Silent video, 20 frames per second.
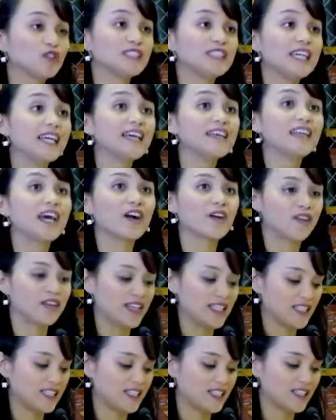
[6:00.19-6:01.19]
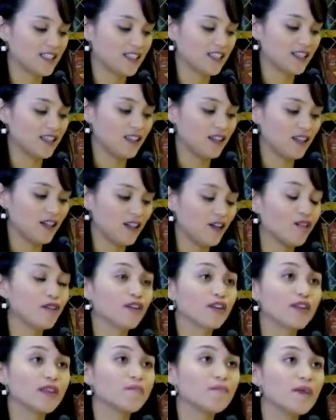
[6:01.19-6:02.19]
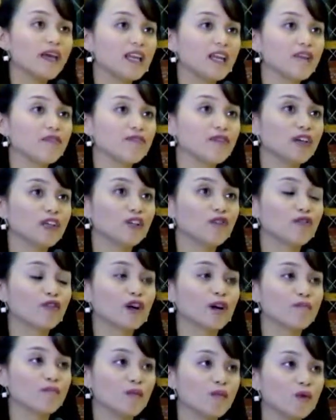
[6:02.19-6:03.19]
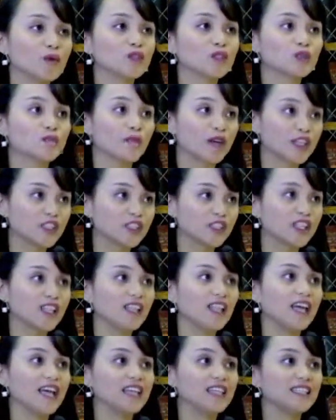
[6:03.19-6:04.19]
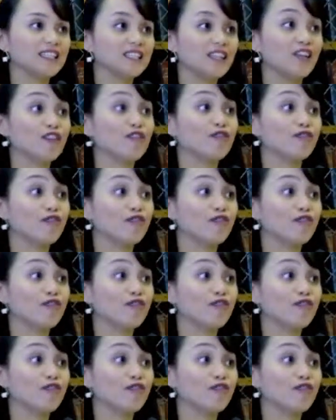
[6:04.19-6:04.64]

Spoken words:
take that risk for the benefit of our most marginalized and